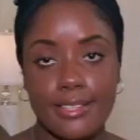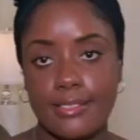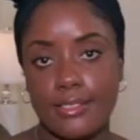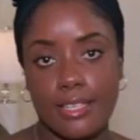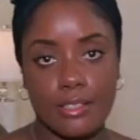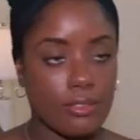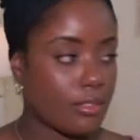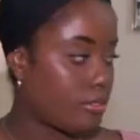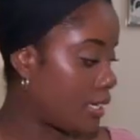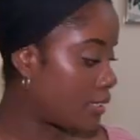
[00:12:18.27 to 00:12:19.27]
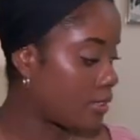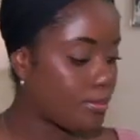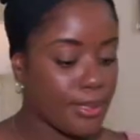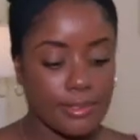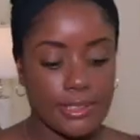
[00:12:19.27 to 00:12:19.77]
that's that whole rant
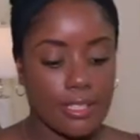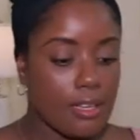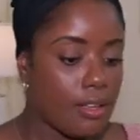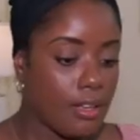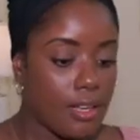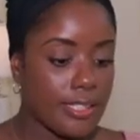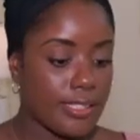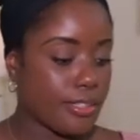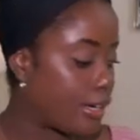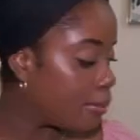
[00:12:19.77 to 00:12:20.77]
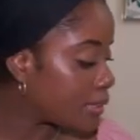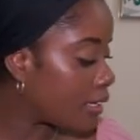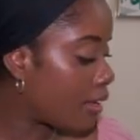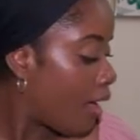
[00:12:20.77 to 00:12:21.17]
about serums.